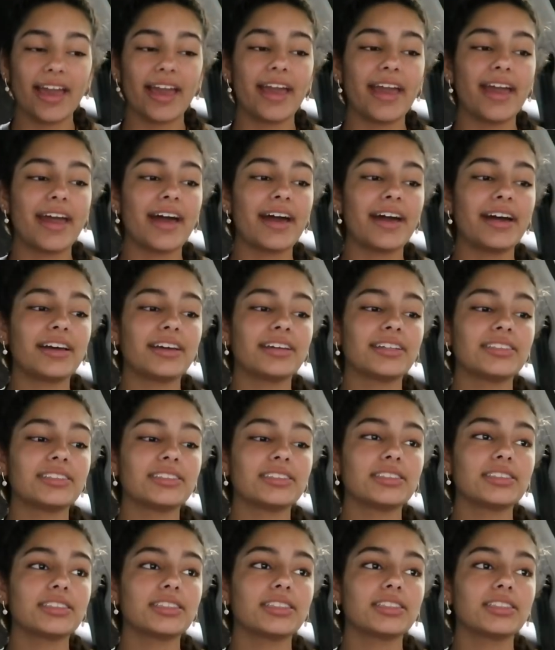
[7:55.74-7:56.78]

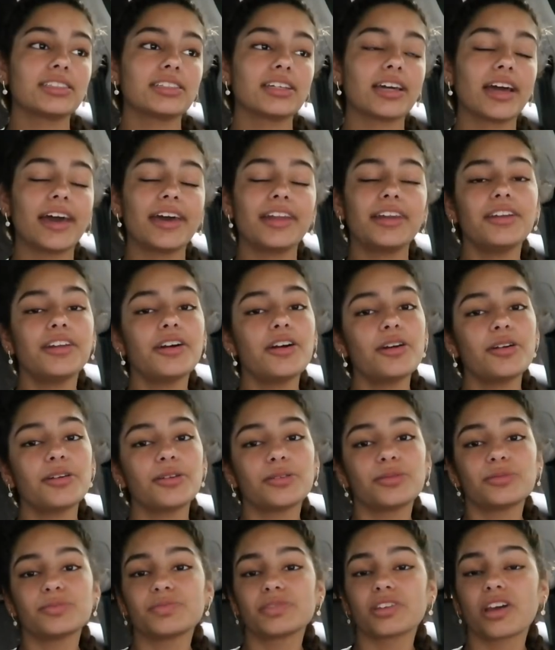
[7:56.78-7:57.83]
and I don't
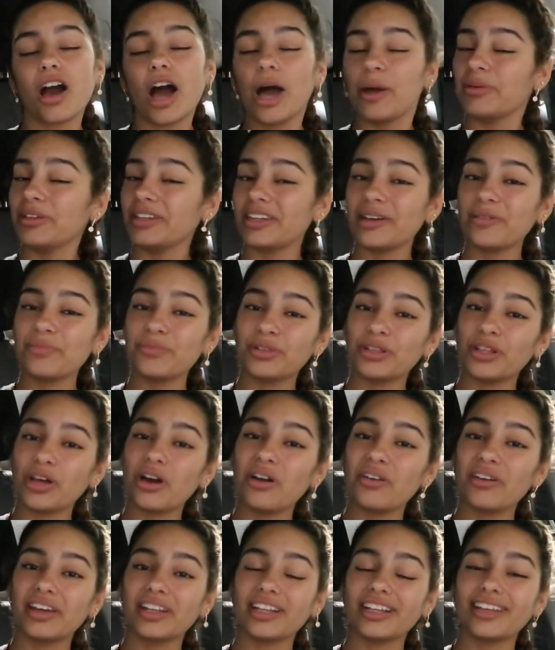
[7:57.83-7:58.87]
know, comment down
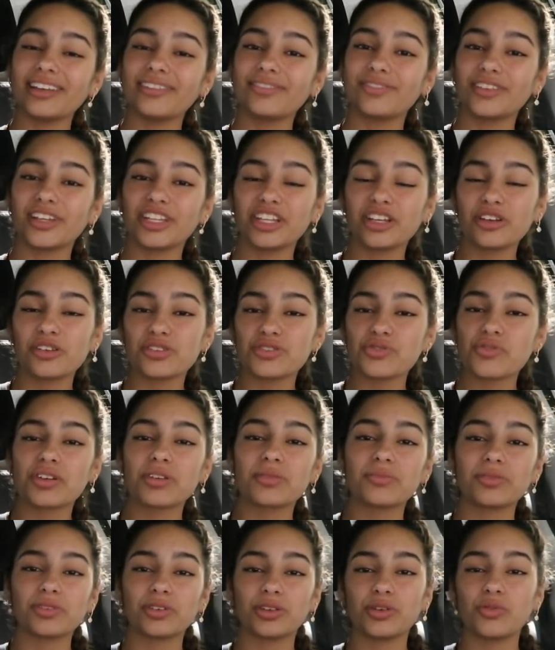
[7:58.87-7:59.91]
below any videos
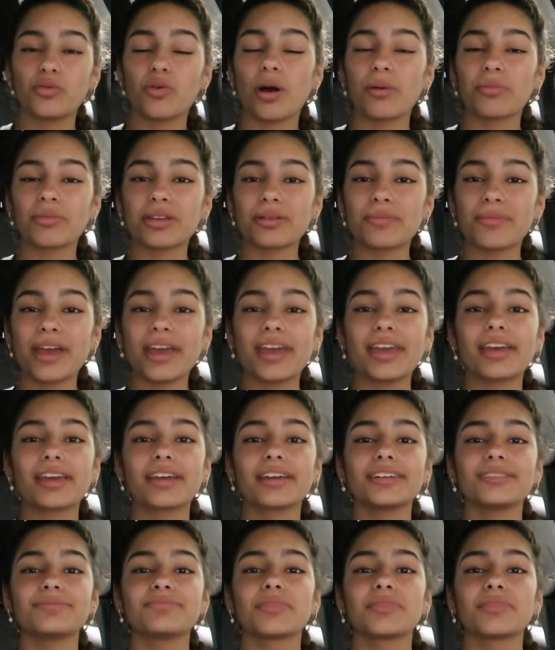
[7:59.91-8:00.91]
you want me to make.